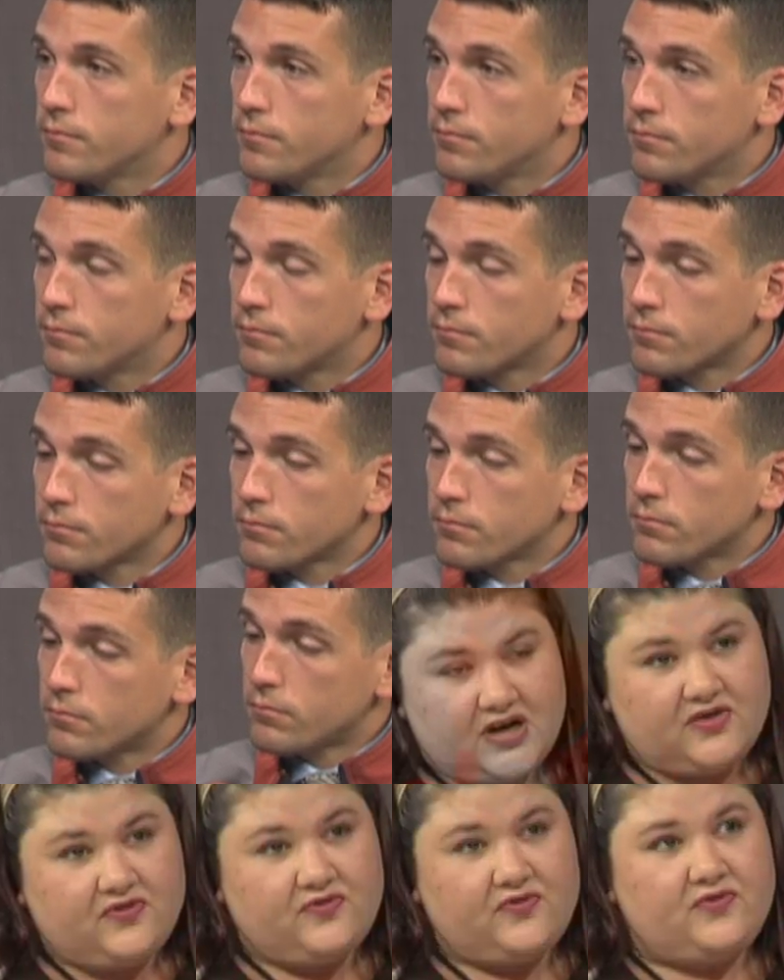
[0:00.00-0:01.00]
Now, a
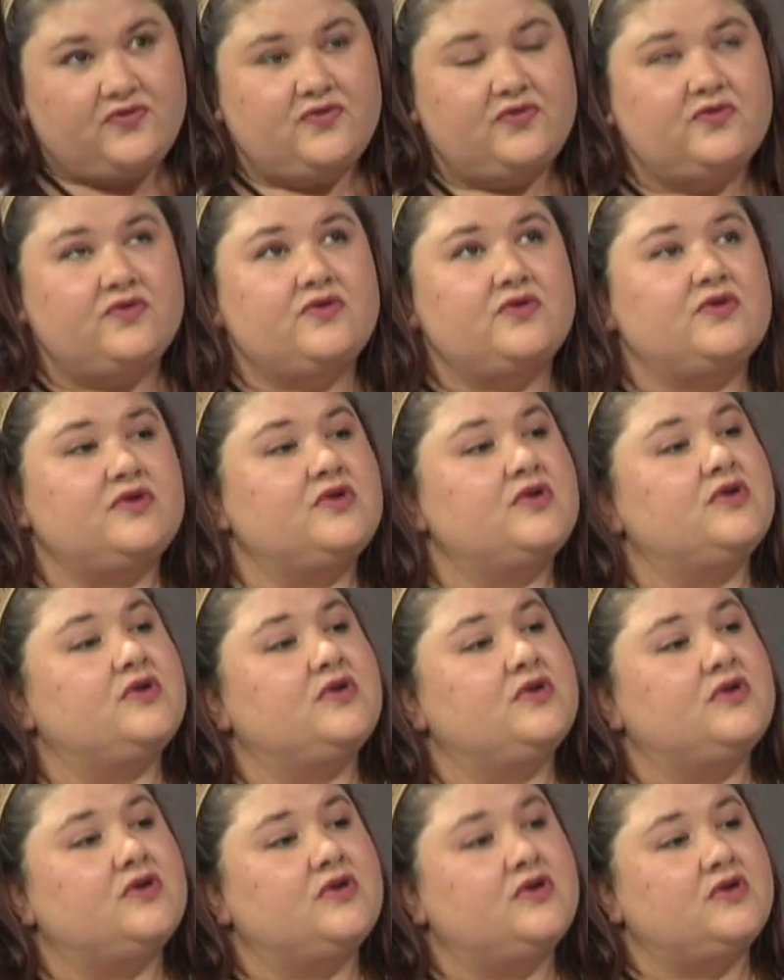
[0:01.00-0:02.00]
lot of
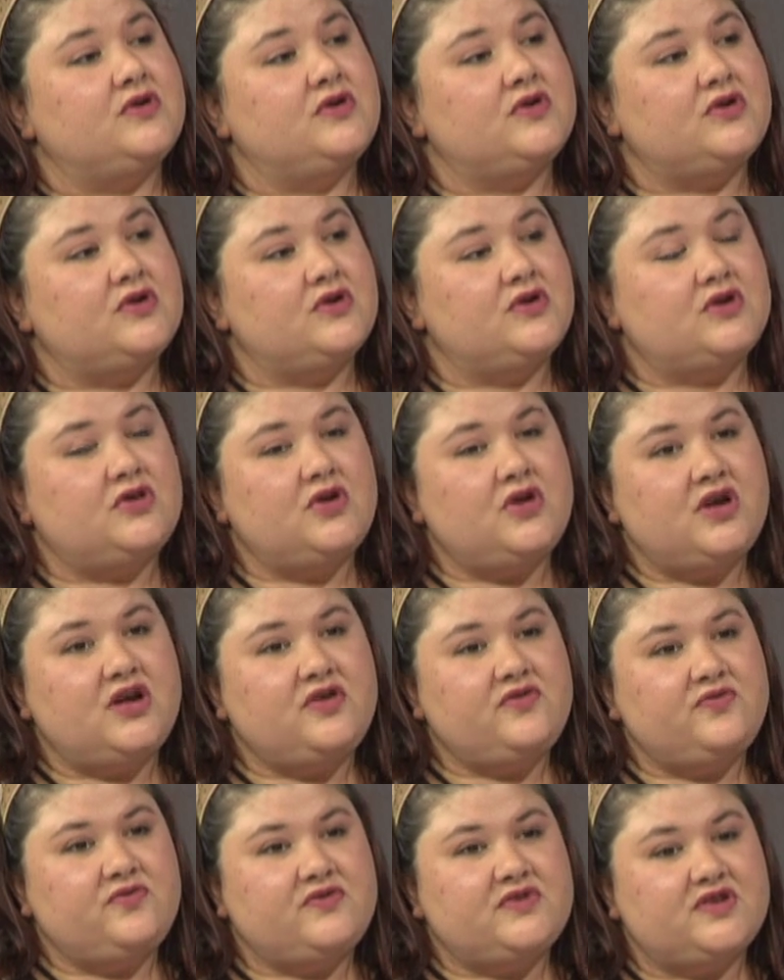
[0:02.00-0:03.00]
a lot
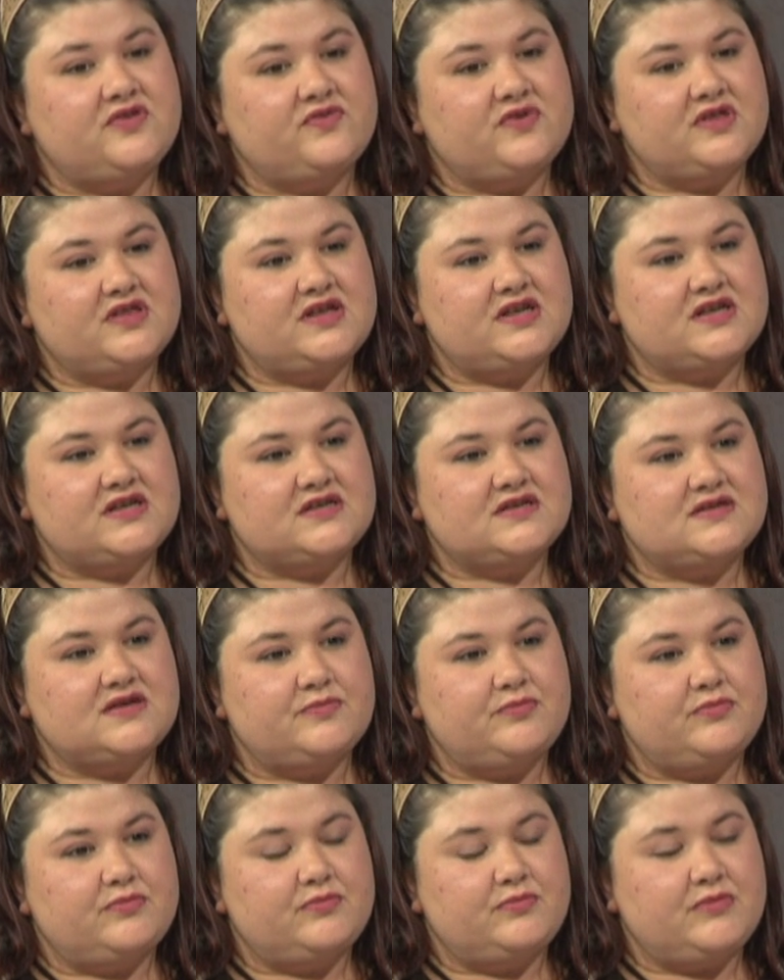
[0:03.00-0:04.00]
of different things
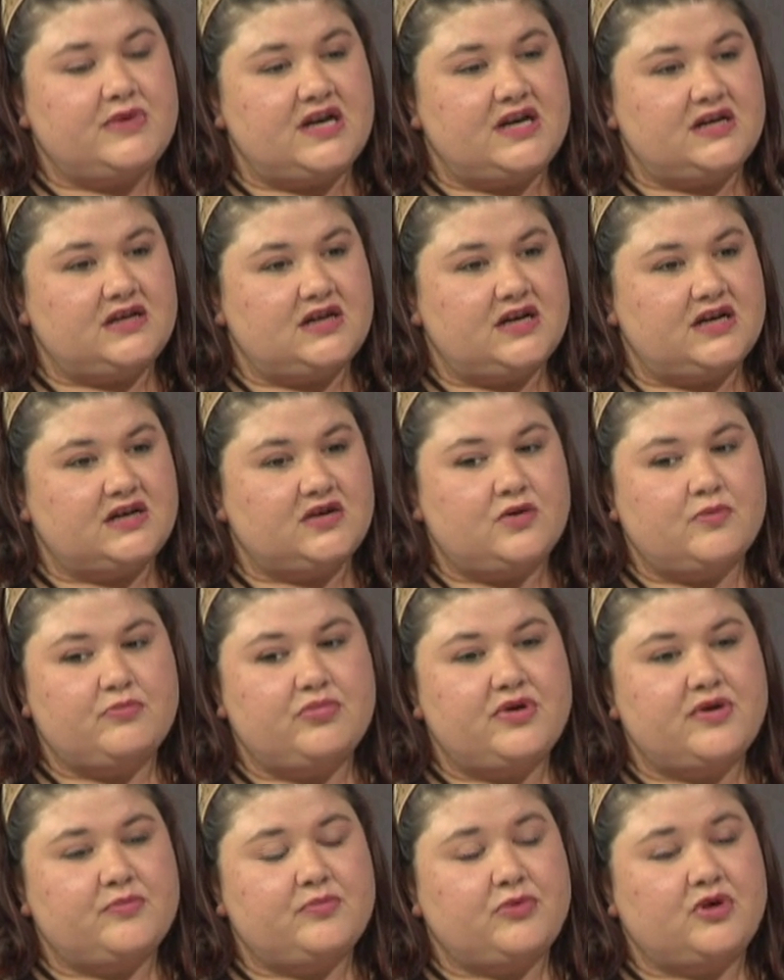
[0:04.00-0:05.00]
are made, like
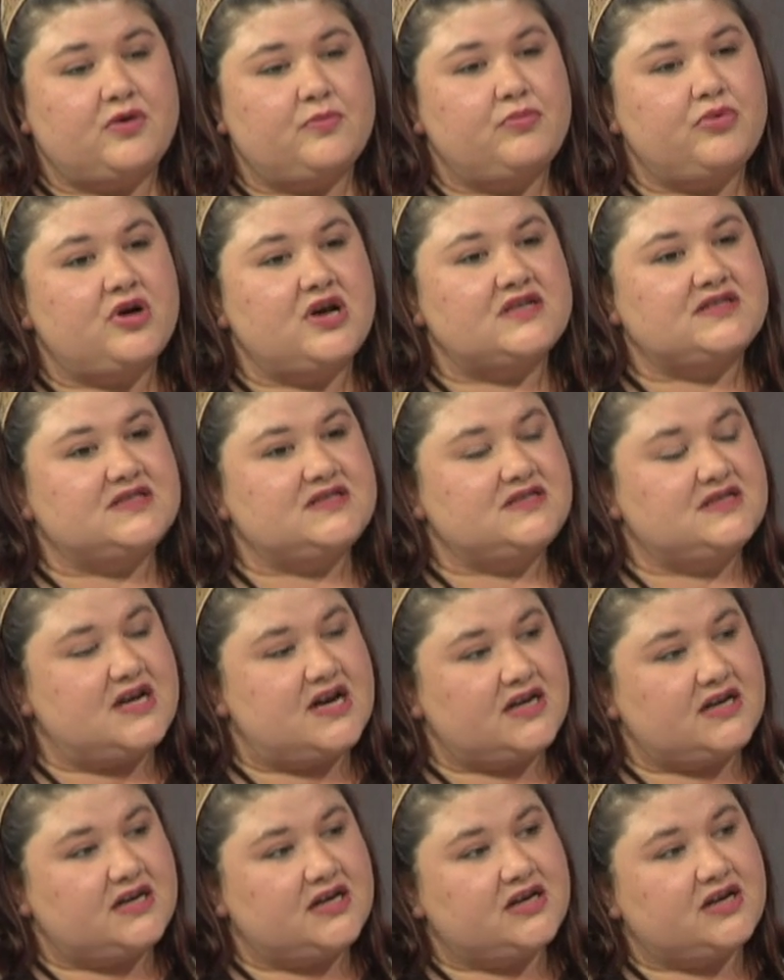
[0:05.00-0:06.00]
comp composite
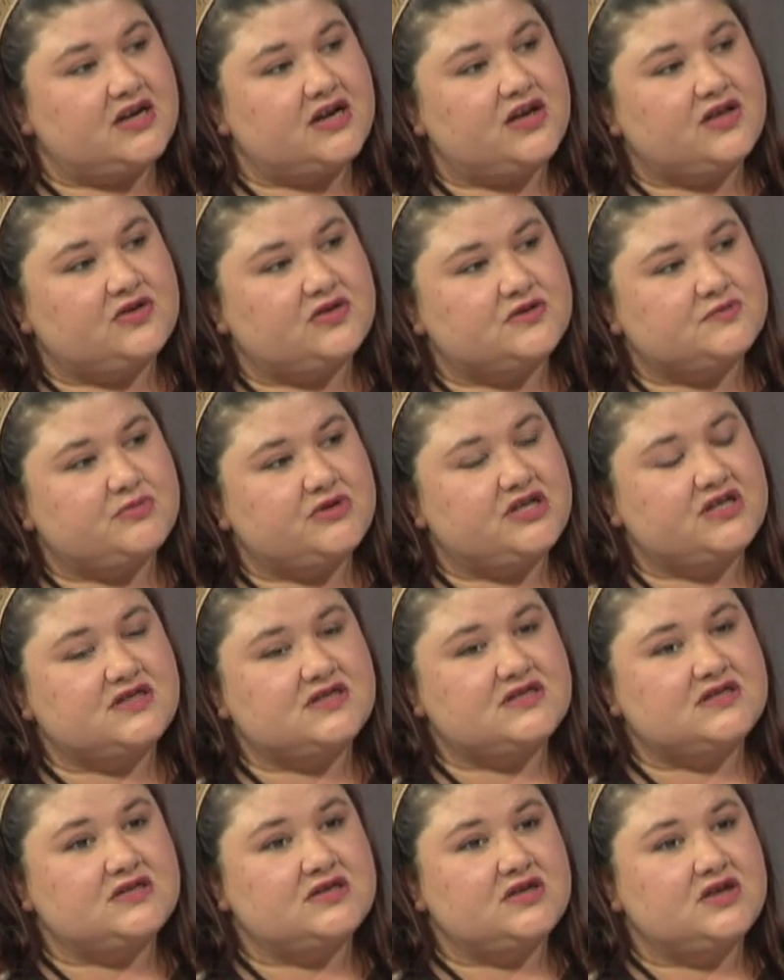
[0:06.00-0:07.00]
decking and others, but
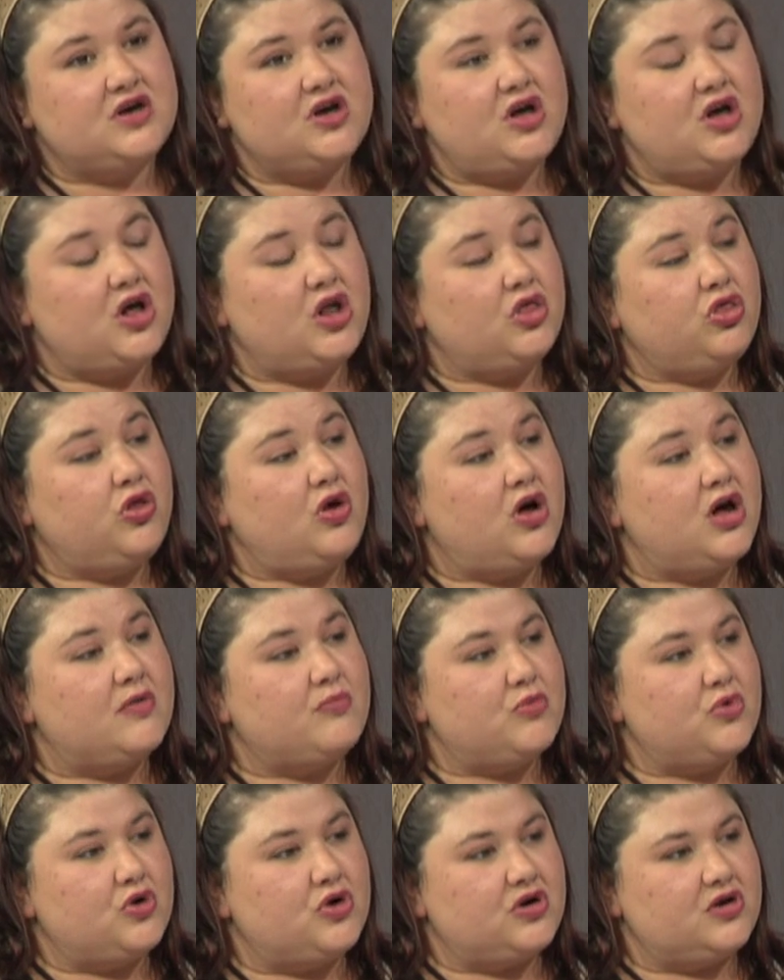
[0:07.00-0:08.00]
it's a
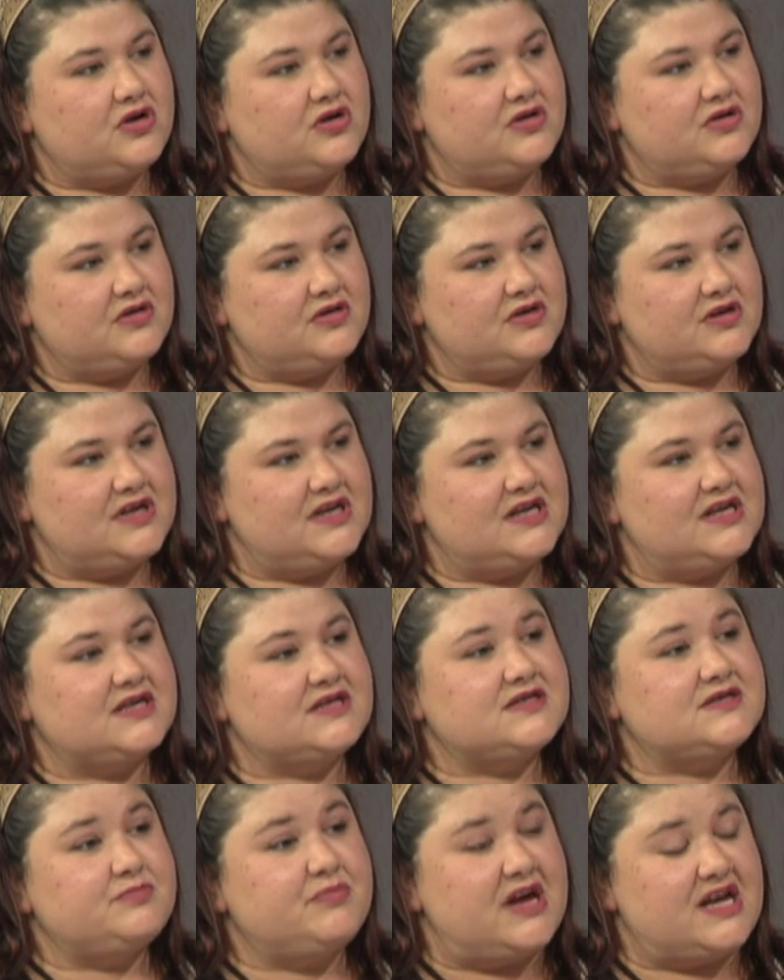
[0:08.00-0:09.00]
lot more
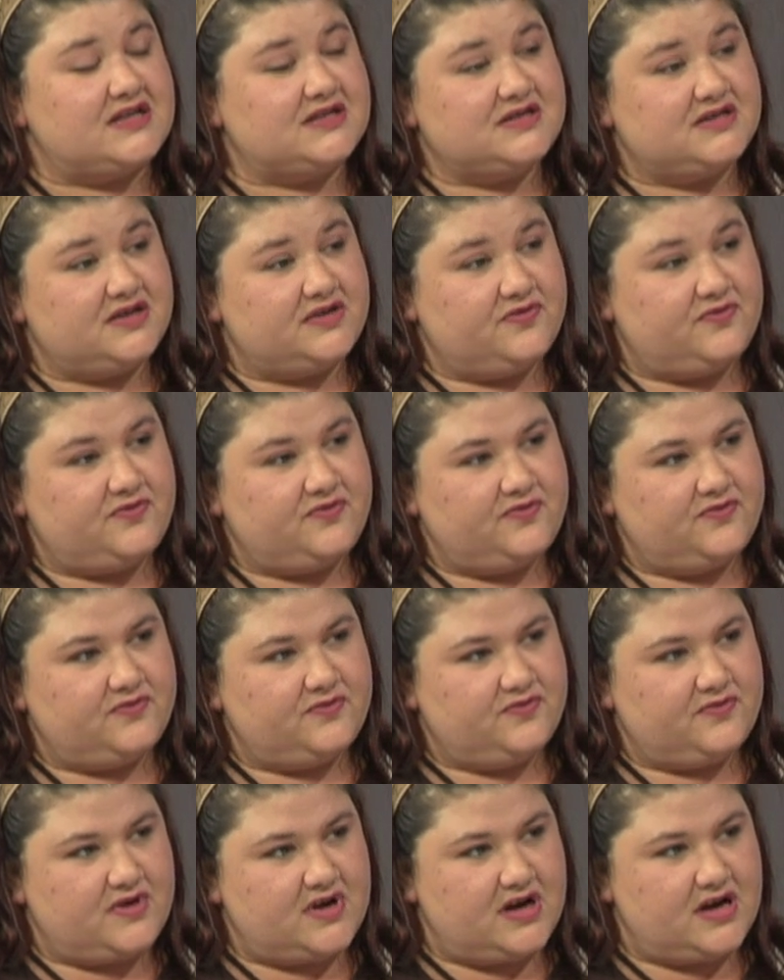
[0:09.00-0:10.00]
expensive
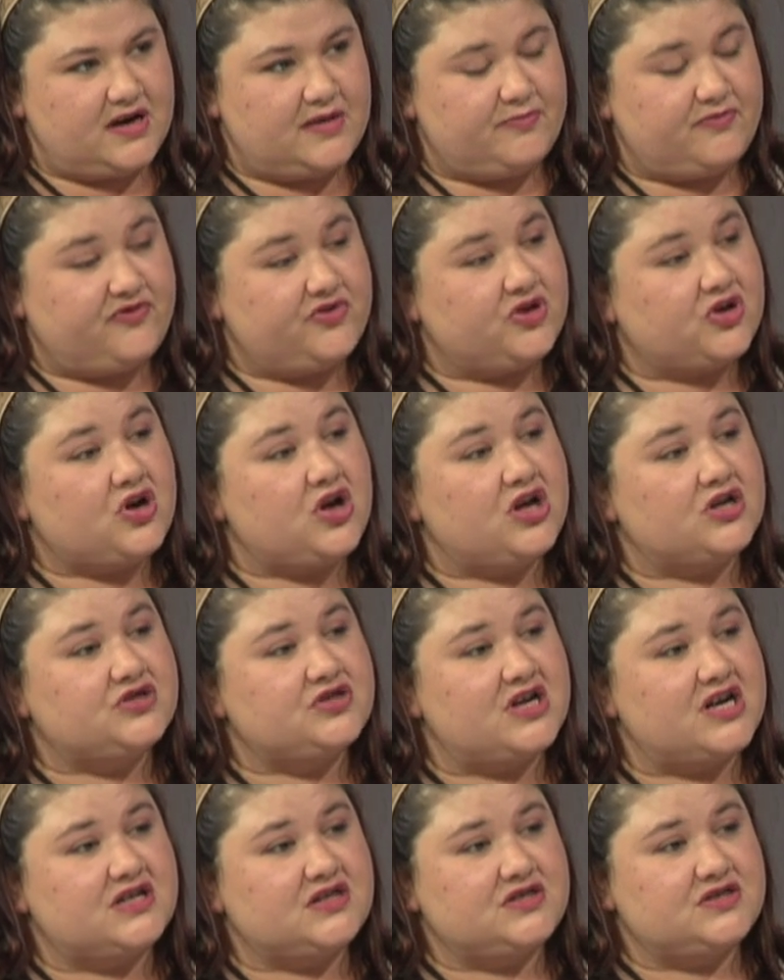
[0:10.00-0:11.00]
um, for the
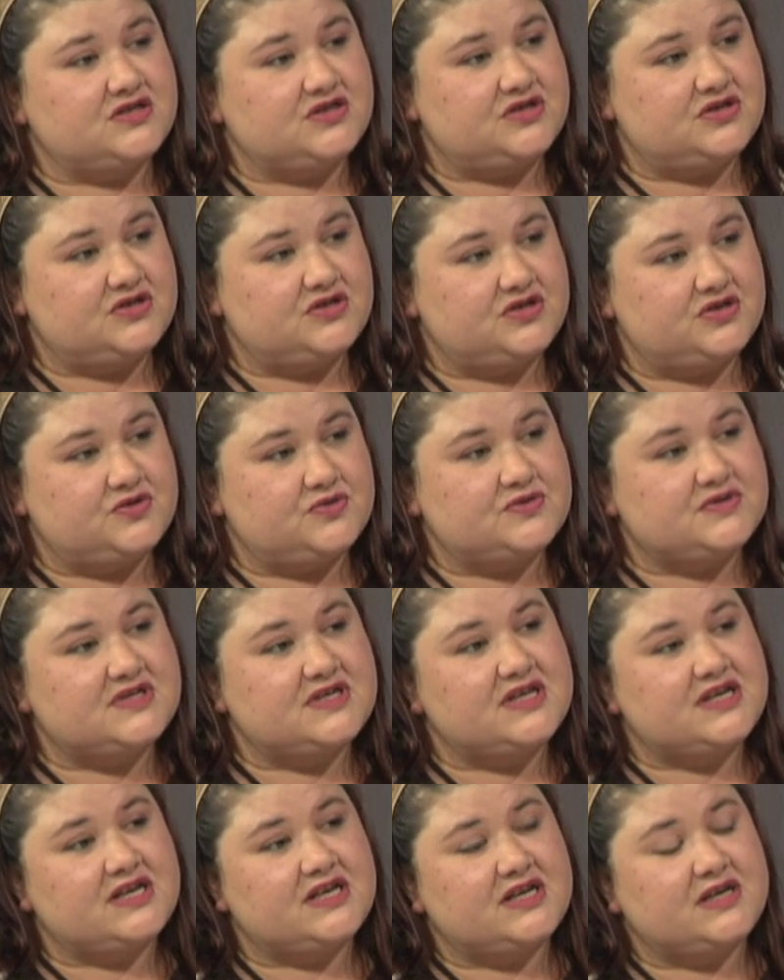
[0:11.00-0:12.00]
contractors to use
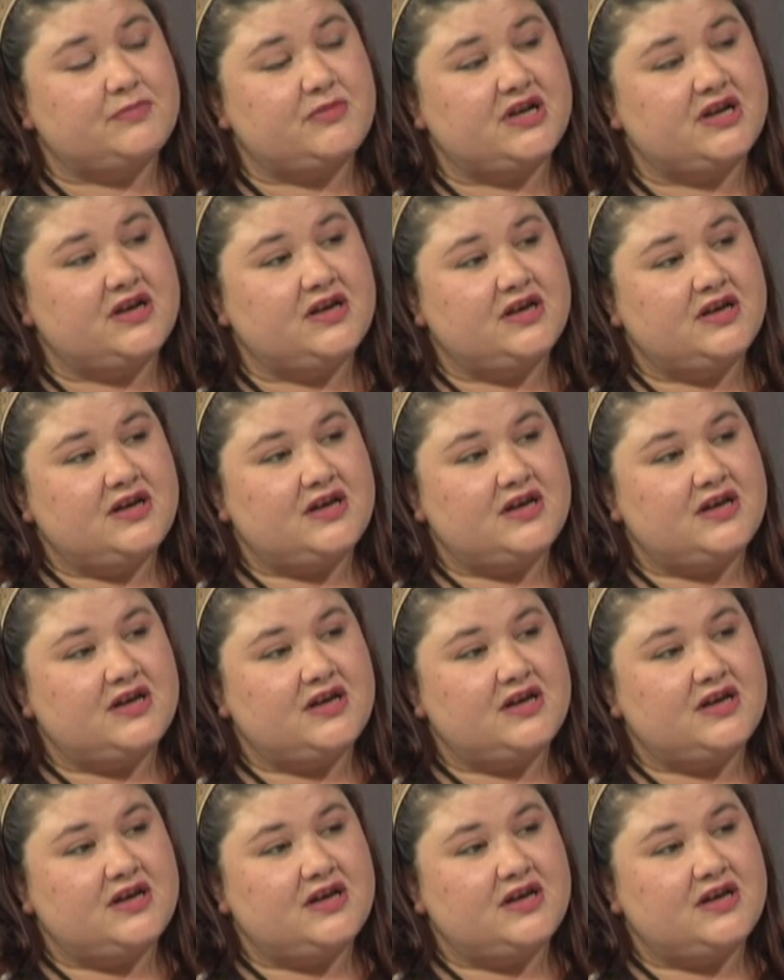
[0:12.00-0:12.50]
and handyman.